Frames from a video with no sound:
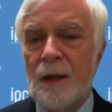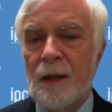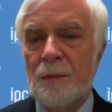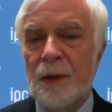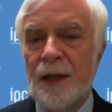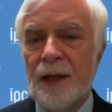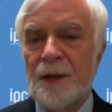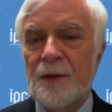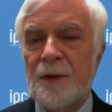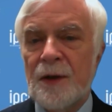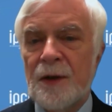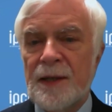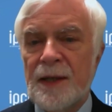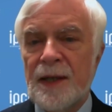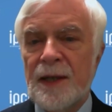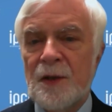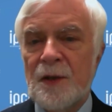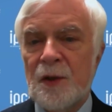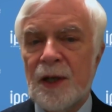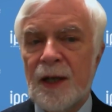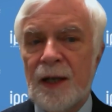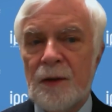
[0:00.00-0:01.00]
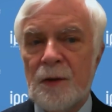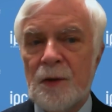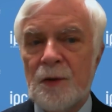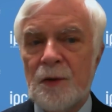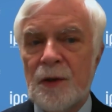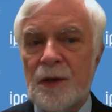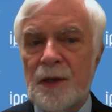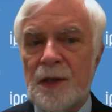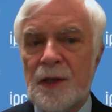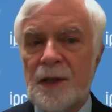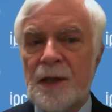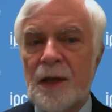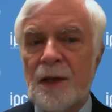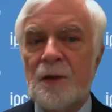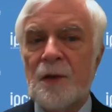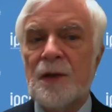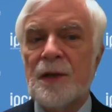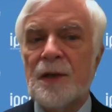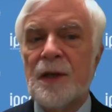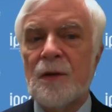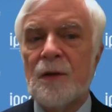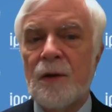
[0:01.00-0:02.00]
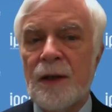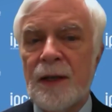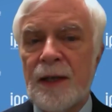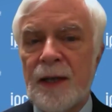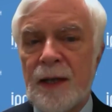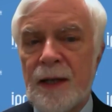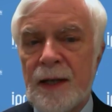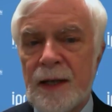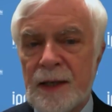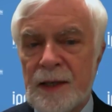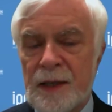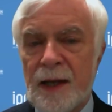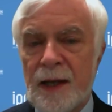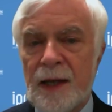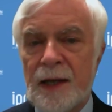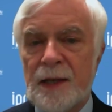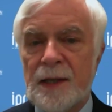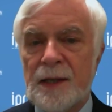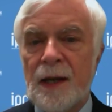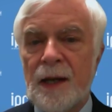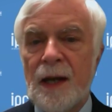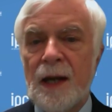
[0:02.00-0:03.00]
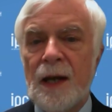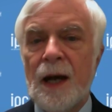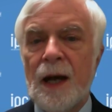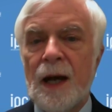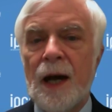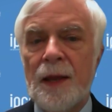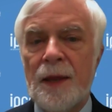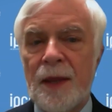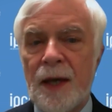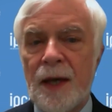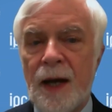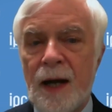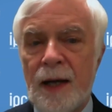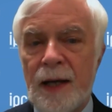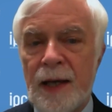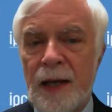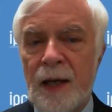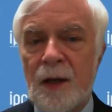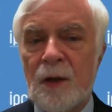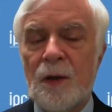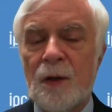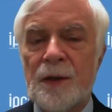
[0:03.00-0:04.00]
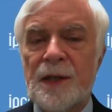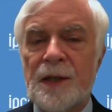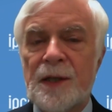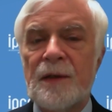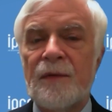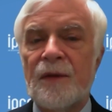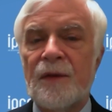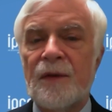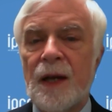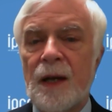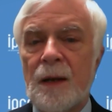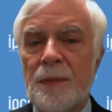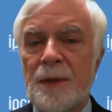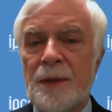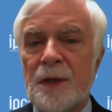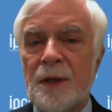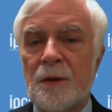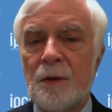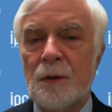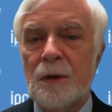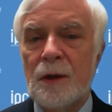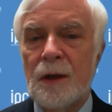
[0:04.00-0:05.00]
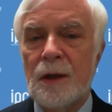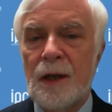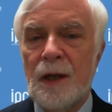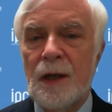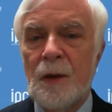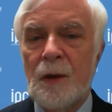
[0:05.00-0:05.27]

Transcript: by addressing challenges such as grid access and the high cost of capital.